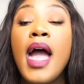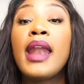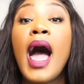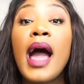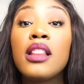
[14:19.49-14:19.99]

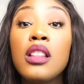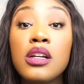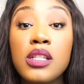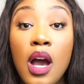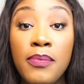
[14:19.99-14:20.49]
And I
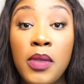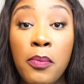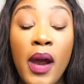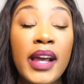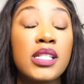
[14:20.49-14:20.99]
looked up the
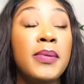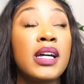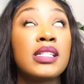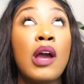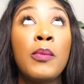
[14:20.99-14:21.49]
price
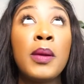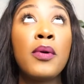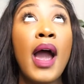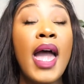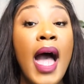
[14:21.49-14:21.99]
because I
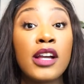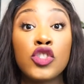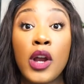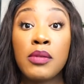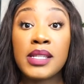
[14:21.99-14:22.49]
remember I
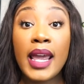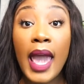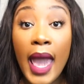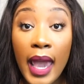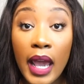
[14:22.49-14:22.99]
asked her, I was like,
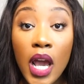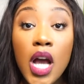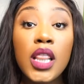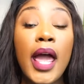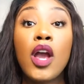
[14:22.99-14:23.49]
hey,
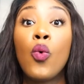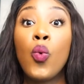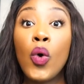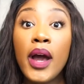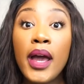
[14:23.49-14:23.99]
like
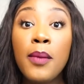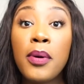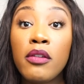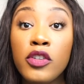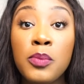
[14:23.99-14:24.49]
what
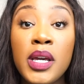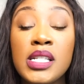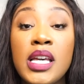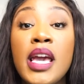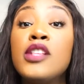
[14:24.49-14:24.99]
perfume is it?